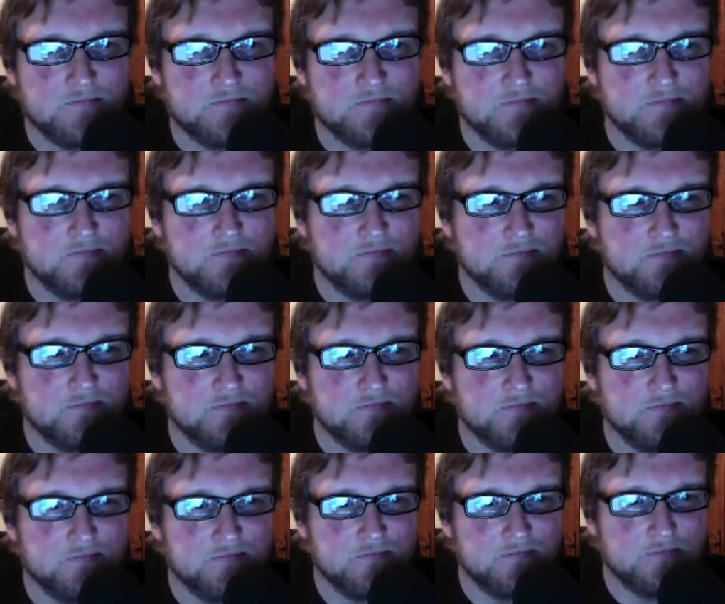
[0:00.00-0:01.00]

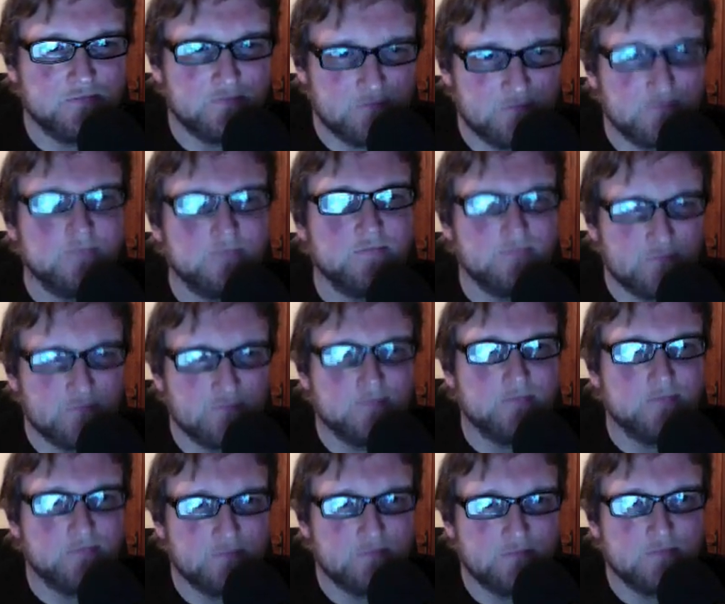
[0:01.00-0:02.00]

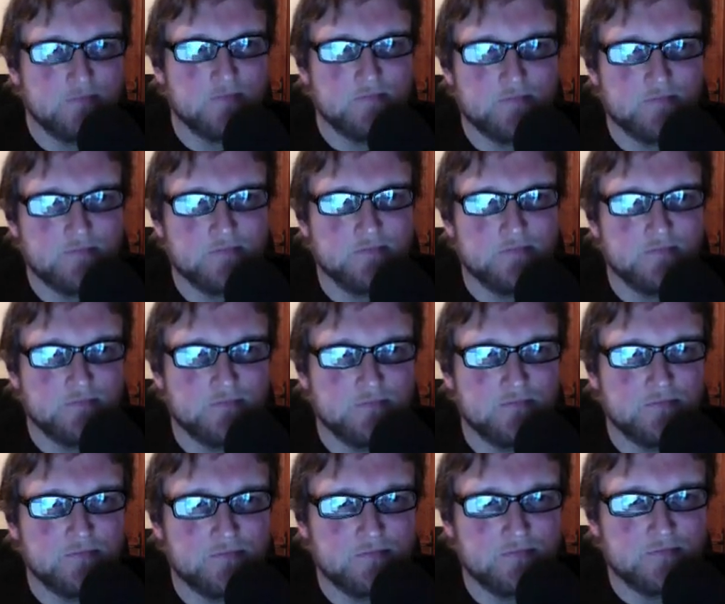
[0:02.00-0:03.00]

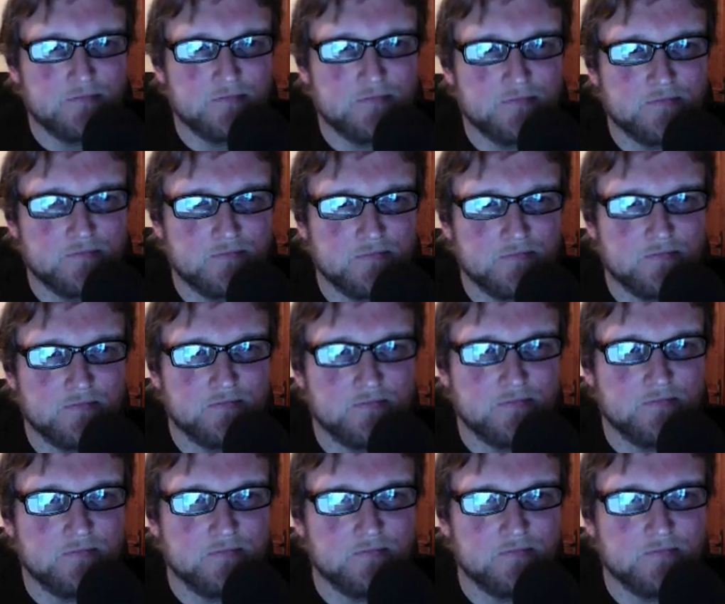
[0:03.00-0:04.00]

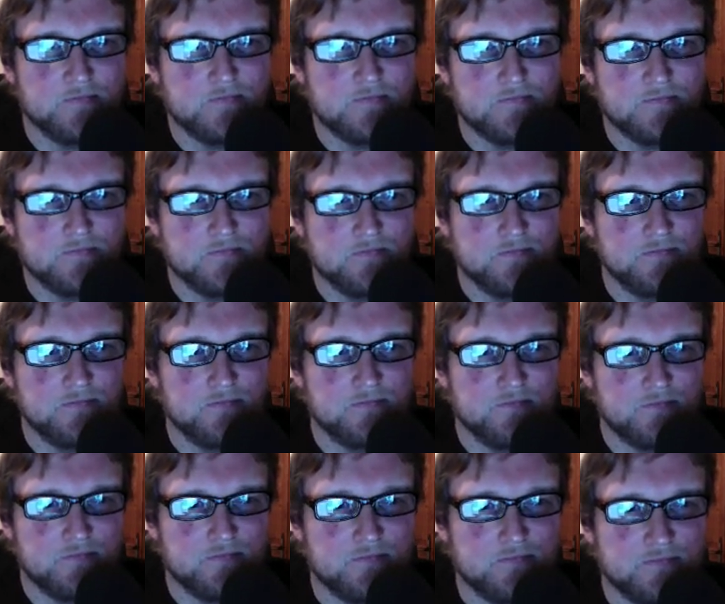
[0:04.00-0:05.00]

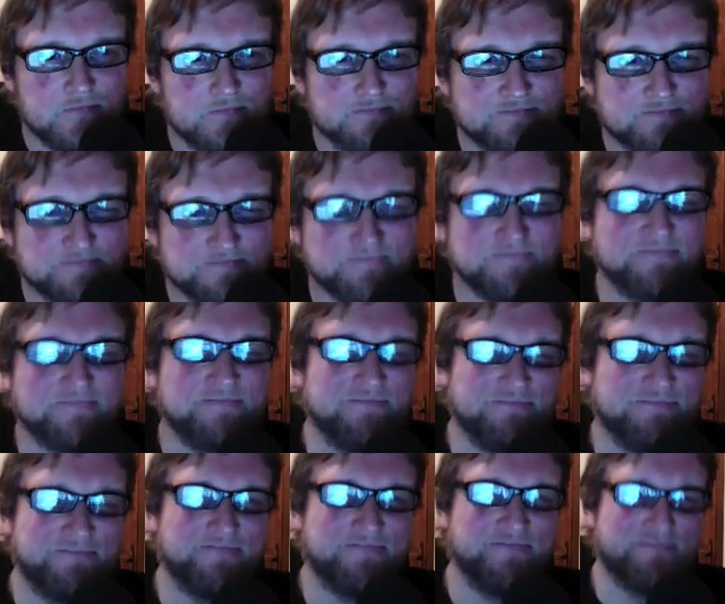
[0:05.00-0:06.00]

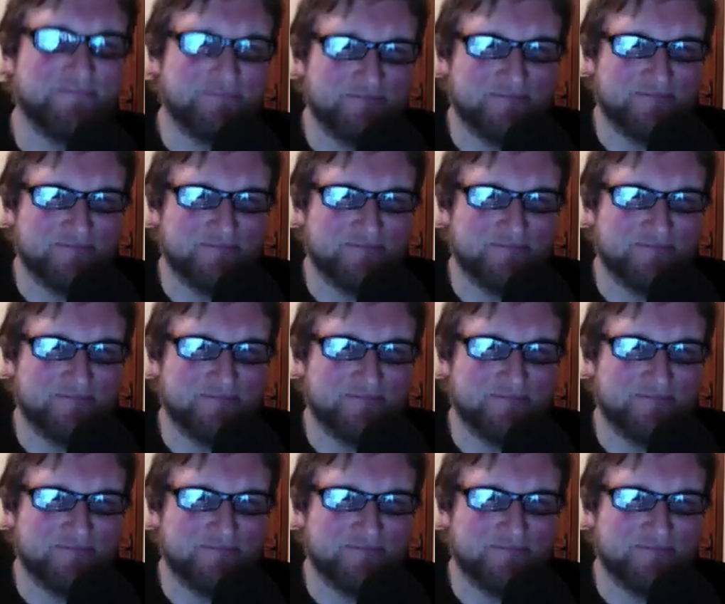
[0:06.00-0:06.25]
This person isn't speaking.